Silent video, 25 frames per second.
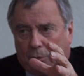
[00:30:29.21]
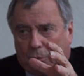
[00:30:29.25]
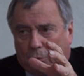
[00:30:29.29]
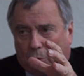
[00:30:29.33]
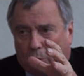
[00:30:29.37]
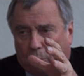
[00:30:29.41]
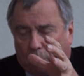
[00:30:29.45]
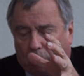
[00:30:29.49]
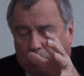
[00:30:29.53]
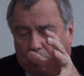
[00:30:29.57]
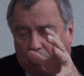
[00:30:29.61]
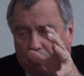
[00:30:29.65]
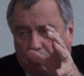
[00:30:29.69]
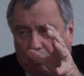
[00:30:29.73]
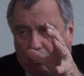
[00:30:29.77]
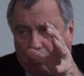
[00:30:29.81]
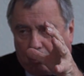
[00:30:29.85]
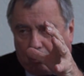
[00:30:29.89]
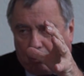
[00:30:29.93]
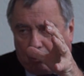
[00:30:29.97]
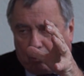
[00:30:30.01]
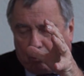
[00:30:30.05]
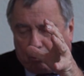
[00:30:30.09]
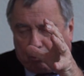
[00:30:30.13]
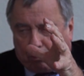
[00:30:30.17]

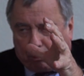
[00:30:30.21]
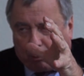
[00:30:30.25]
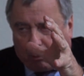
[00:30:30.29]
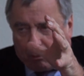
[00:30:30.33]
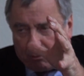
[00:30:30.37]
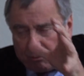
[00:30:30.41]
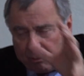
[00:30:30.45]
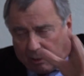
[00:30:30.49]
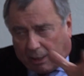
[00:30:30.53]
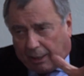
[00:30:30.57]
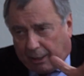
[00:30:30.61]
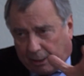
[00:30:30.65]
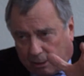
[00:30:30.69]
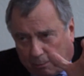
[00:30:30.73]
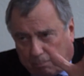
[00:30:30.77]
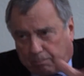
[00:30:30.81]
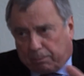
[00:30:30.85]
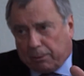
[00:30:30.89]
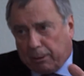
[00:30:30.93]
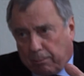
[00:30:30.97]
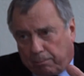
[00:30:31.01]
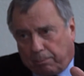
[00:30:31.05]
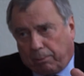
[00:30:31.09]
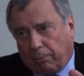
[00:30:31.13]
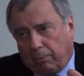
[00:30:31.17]
to
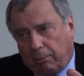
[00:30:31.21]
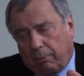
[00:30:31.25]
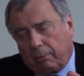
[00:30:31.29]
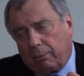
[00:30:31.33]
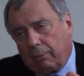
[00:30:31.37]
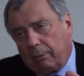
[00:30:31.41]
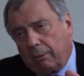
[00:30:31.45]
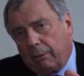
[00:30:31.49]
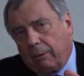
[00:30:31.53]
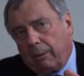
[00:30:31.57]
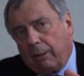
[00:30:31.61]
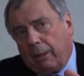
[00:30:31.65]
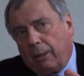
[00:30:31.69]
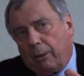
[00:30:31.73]
provide people